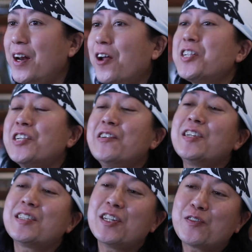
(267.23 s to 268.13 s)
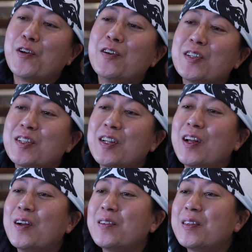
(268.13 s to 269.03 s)
In all seriousness, folks, you
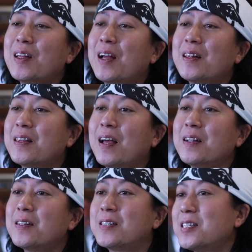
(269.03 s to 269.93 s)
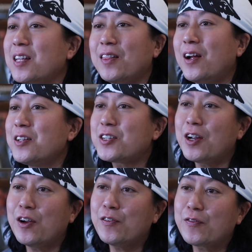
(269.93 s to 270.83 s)
know the the just the launch
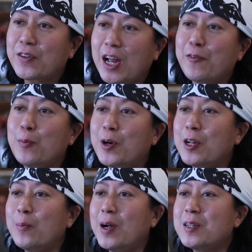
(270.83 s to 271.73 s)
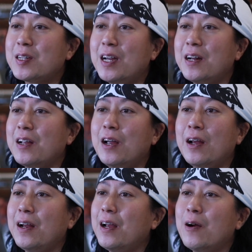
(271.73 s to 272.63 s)
of Cafe Monkey Munch, it
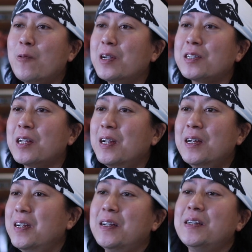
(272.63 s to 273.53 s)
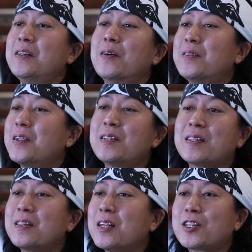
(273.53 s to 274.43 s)
it, it was you know,
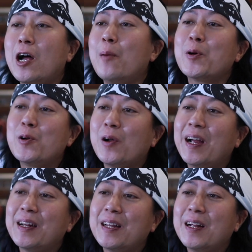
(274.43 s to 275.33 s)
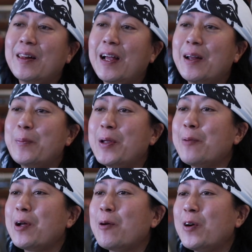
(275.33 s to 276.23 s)
just this comical idea that
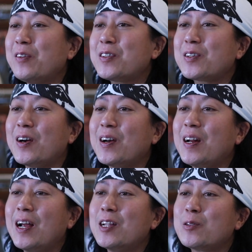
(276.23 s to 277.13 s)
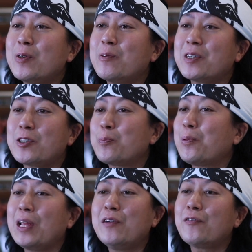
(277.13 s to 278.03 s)
me and my wife started as we were just
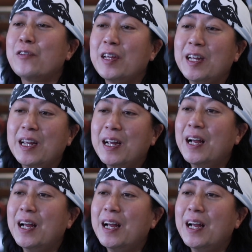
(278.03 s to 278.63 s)
playfully